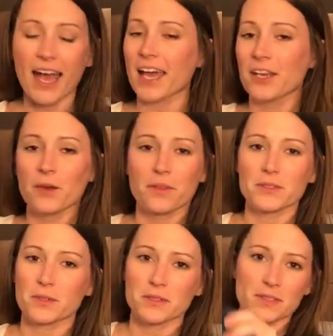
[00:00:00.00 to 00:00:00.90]
I know
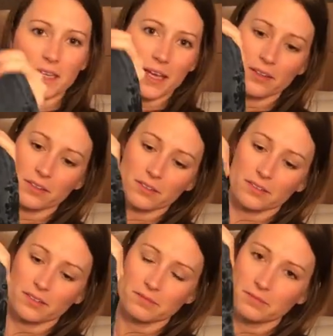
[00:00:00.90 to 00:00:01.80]
these are in style,
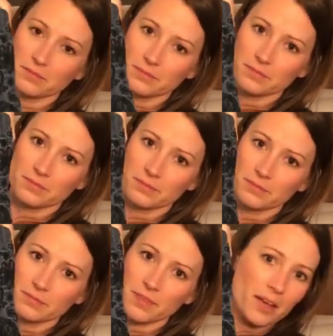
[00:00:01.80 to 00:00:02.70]

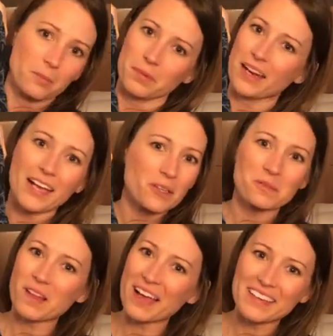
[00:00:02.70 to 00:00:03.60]
but I
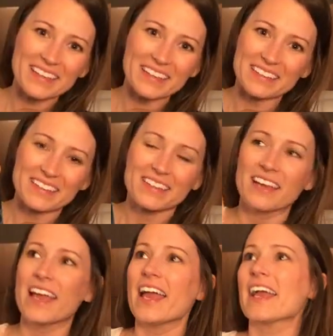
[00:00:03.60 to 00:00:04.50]
don't like it.
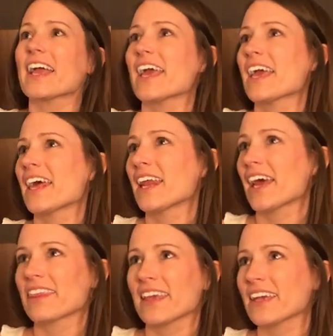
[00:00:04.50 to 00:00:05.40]
And
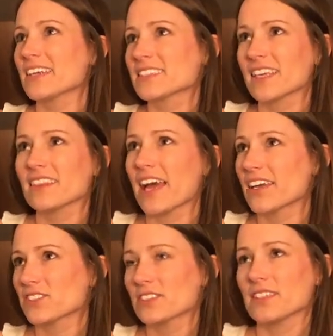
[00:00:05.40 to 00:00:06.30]
I think I said
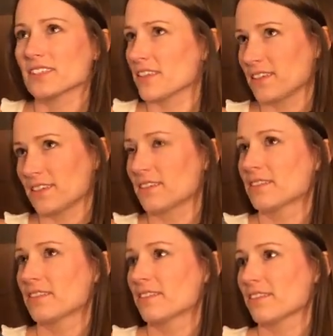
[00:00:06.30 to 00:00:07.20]
last season,
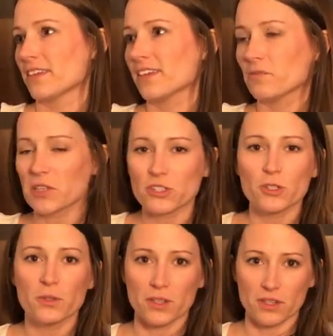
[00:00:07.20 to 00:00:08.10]
give me
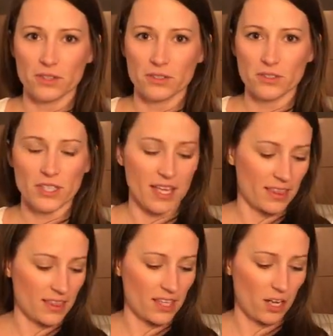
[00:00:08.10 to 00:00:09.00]
2 years
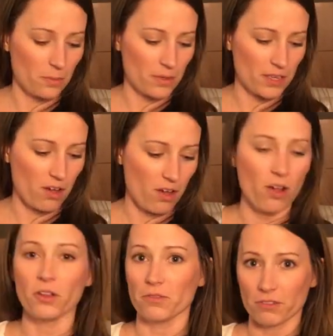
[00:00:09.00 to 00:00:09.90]
and then I'll be
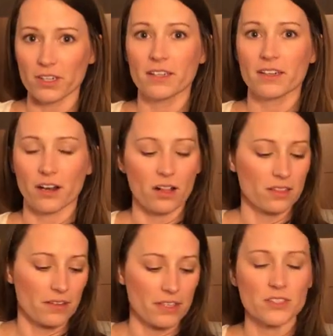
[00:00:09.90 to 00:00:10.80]
all over it and
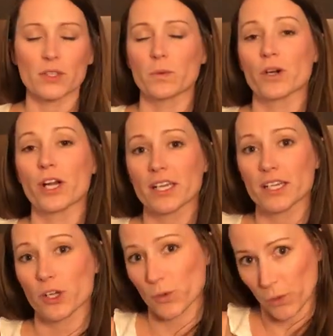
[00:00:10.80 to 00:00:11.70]
I'll love it. So we're
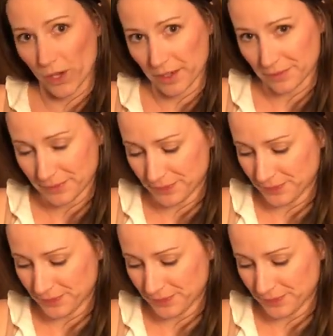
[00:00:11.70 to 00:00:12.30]
on year one